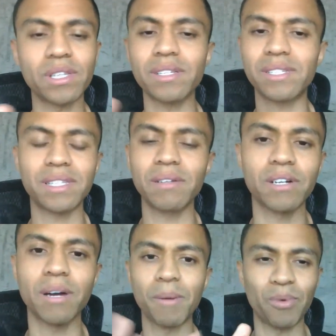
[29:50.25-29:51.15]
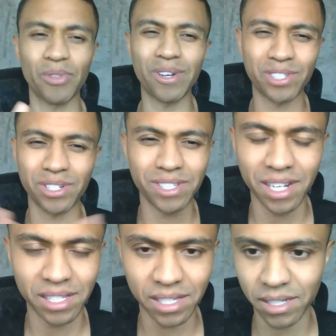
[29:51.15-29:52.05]
They'll they'll up with all sorts of
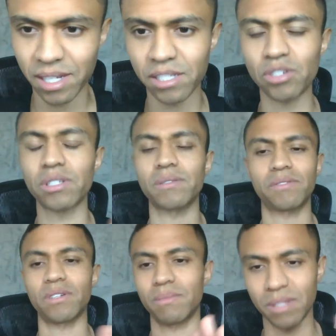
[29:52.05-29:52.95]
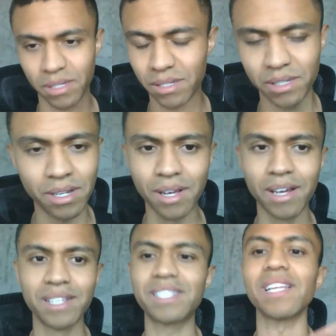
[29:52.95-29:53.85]
nonsense, guys. Trust trust me, this
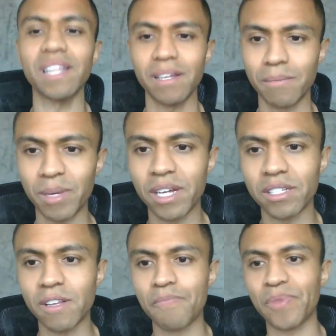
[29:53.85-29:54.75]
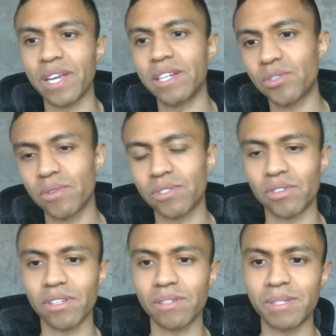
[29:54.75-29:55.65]
silly because his scores are
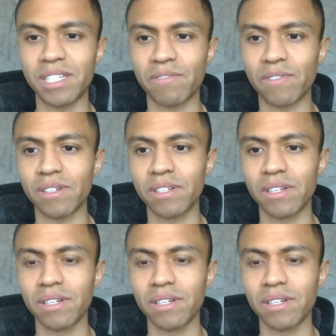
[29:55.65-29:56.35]
a little bit different,